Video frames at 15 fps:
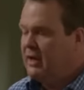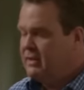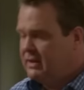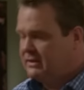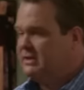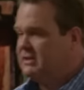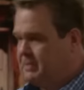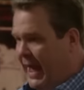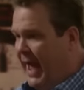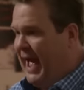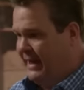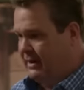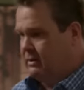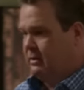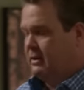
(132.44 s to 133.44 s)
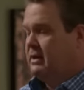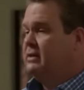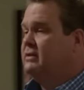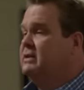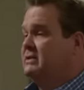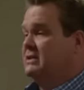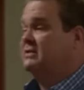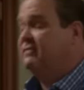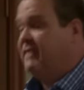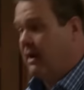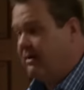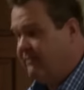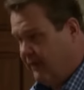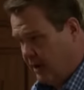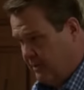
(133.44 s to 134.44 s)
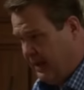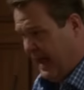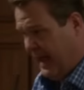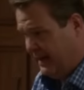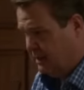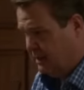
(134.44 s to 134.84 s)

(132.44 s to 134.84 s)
this is bad. This is very, very bad.